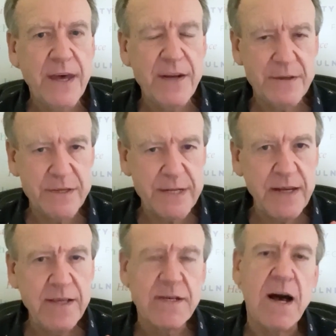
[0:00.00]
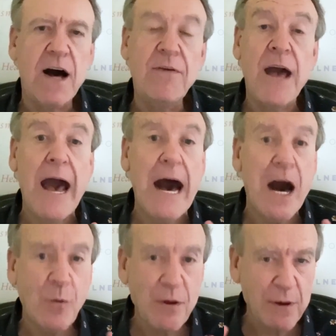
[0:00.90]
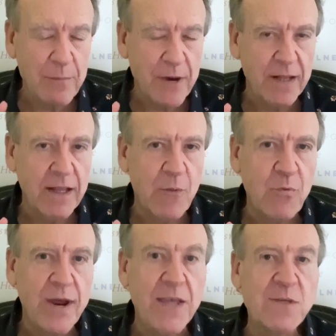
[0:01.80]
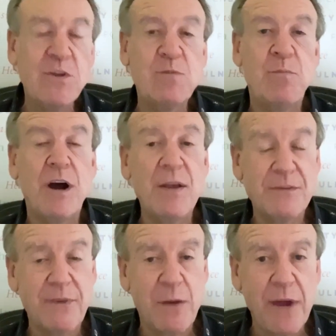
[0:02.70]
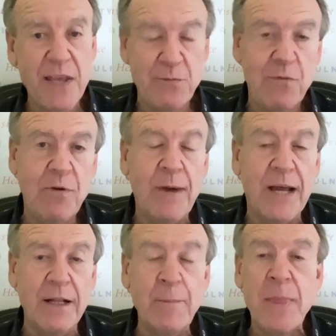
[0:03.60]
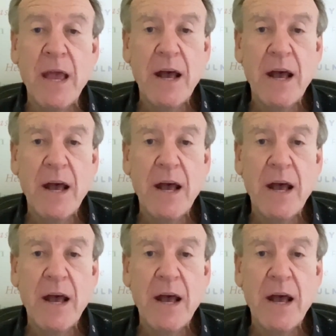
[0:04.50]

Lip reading: that studies of how we remodel our brains, which parts of our brains we remodel,